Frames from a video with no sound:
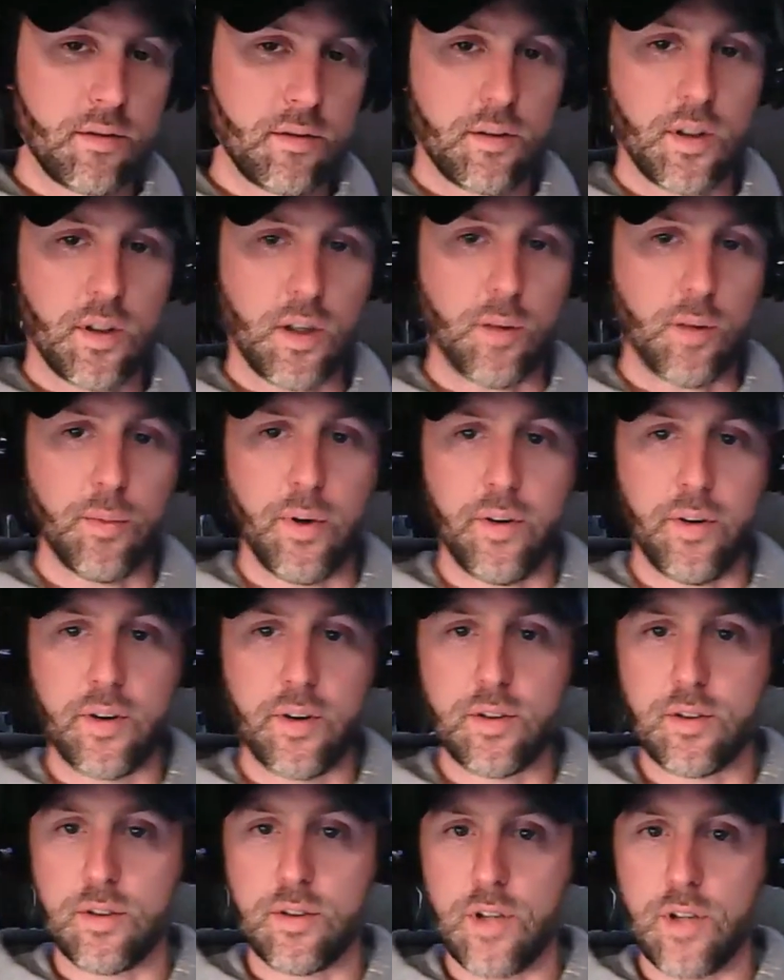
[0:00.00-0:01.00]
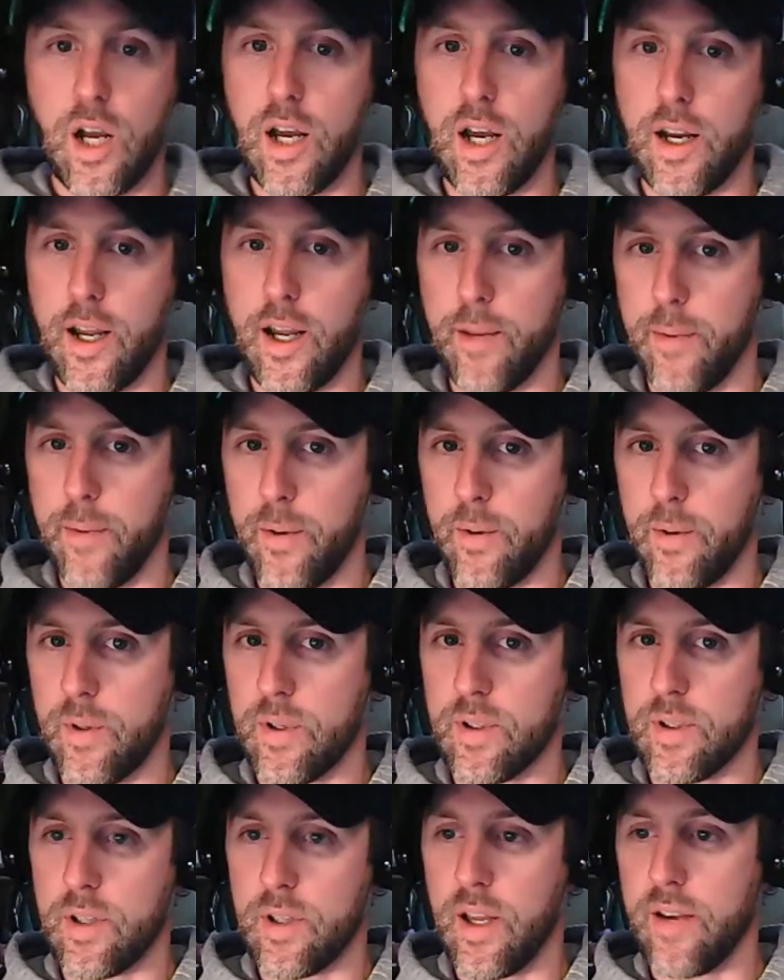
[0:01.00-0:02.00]
Huckleberry is not happy with
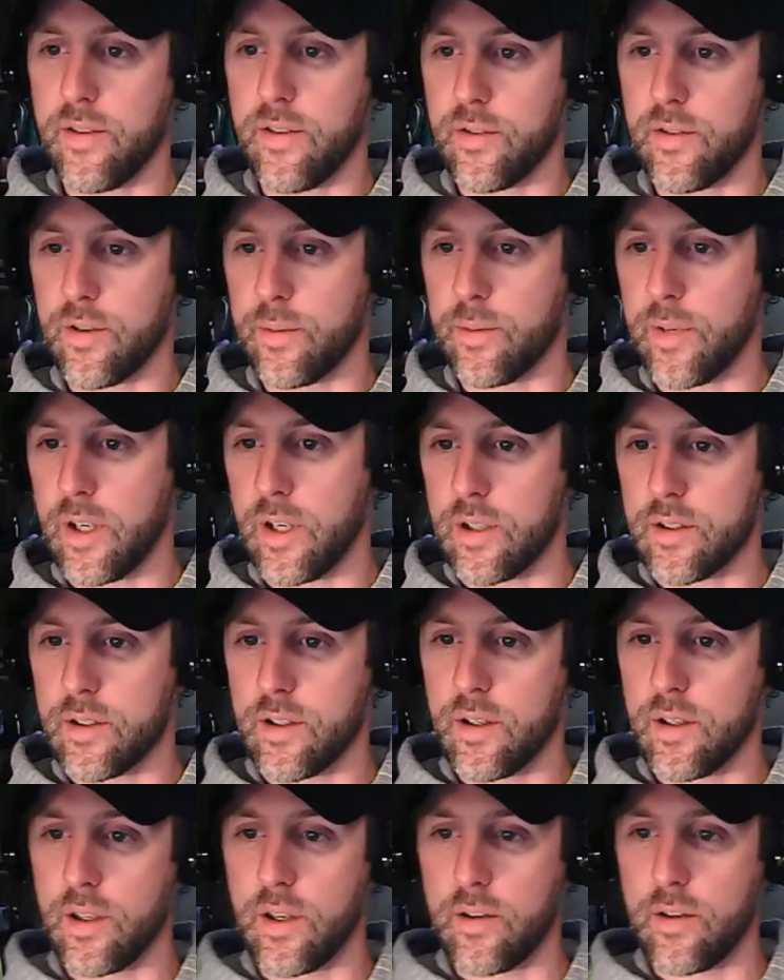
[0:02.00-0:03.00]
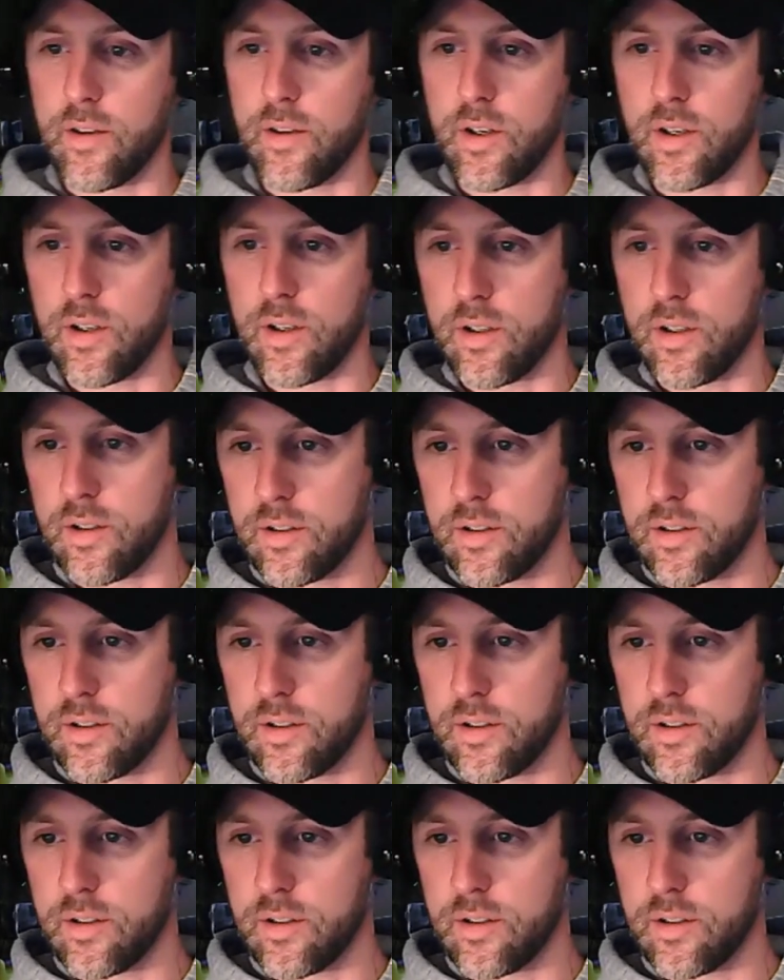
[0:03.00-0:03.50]
this live stream. I can tell you that right now.